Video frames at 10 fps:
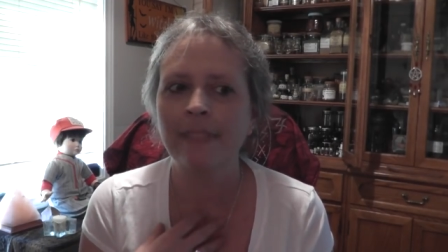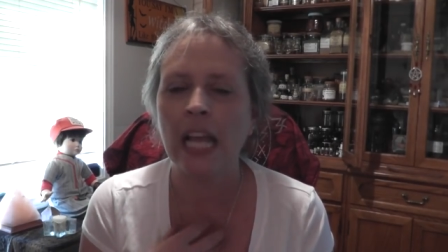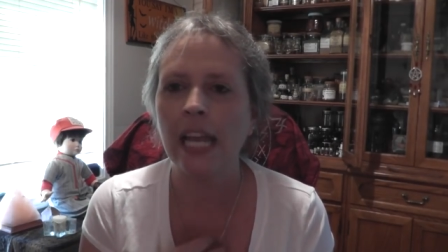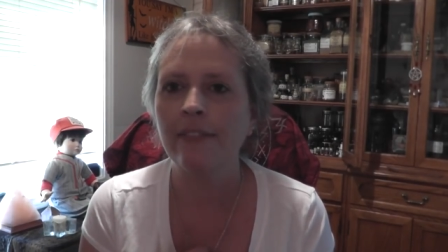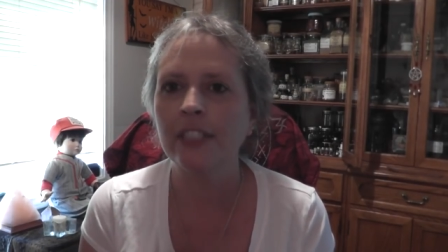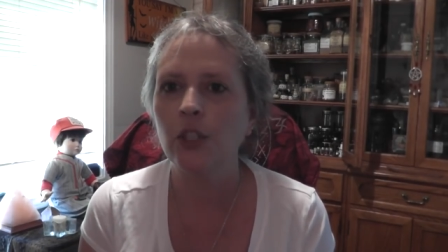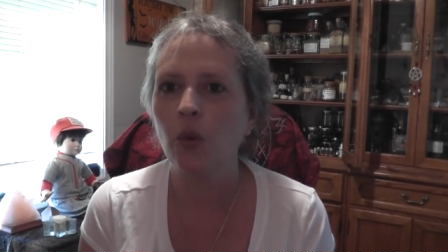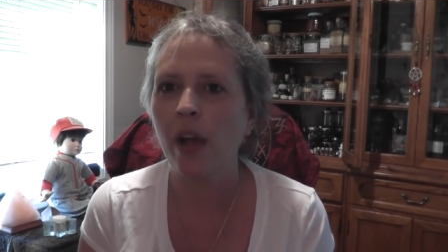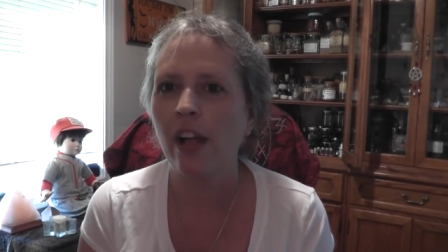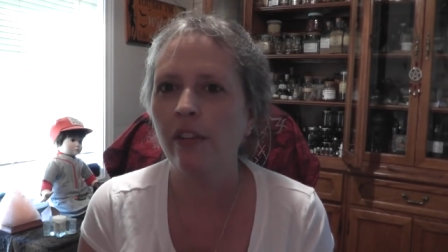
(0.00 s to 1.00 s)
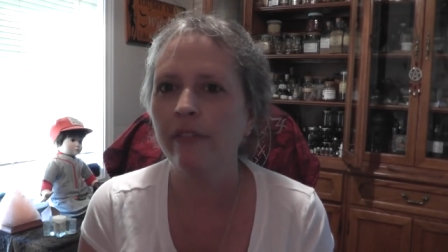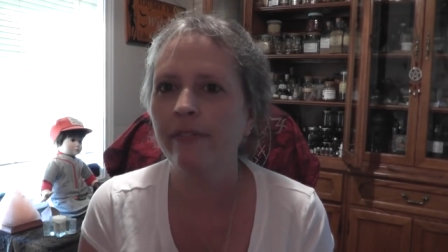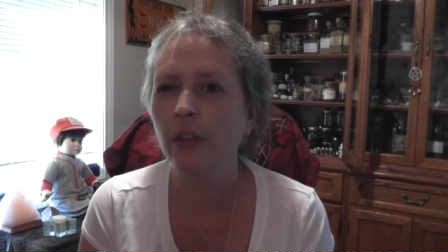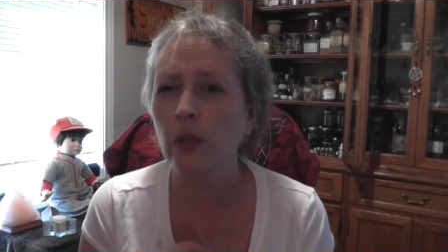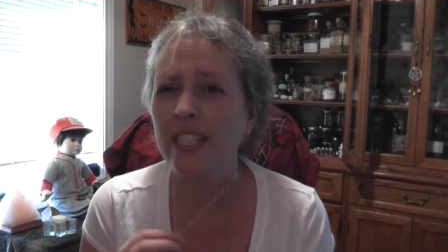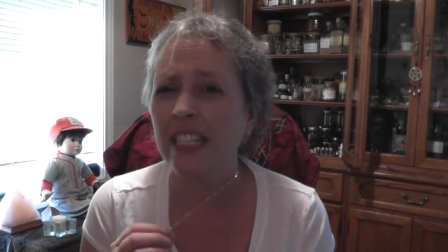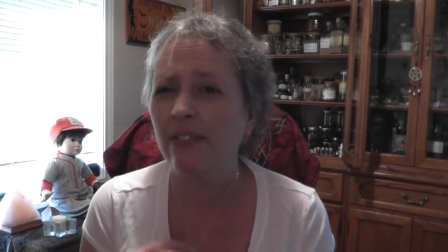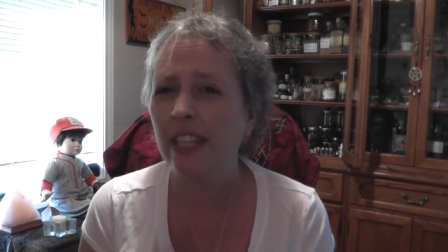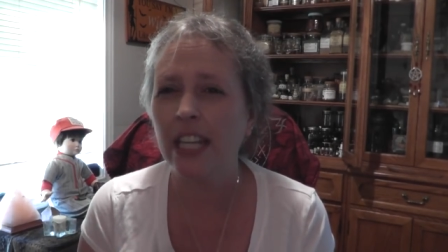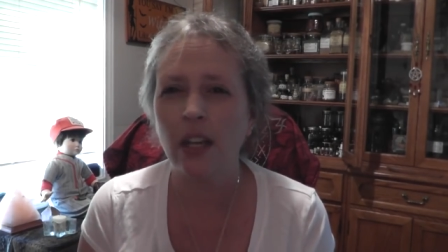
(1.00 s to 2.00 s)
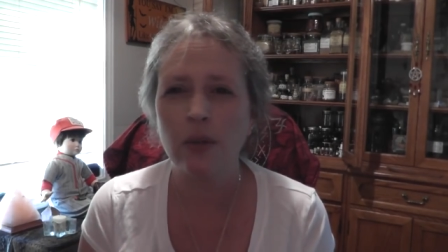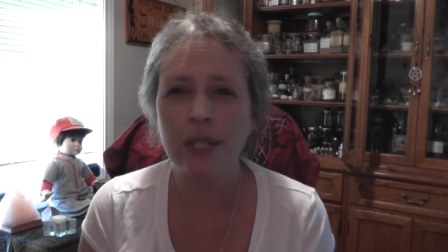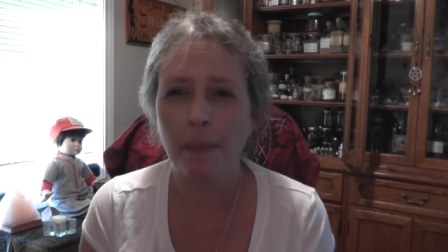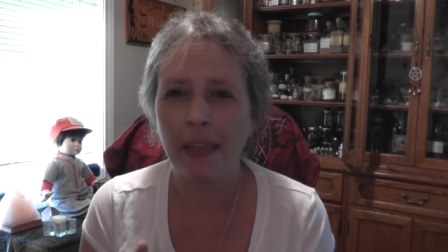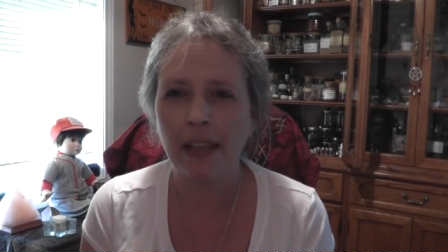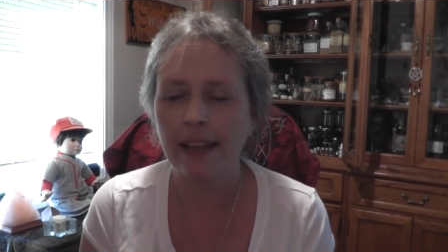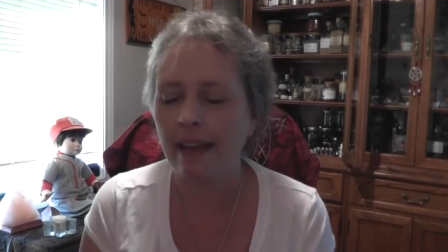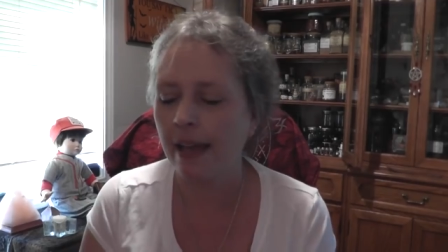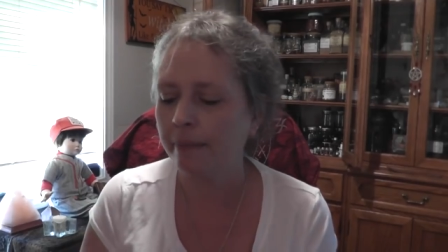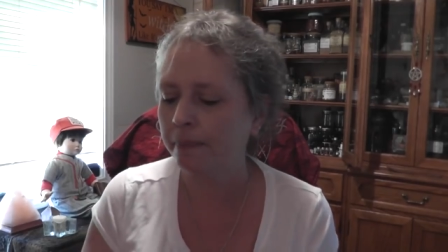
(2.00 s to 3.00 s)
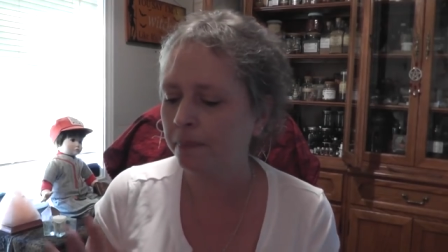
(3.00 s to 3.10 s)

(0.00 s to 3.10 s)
11, 12, 13 videos, something like that.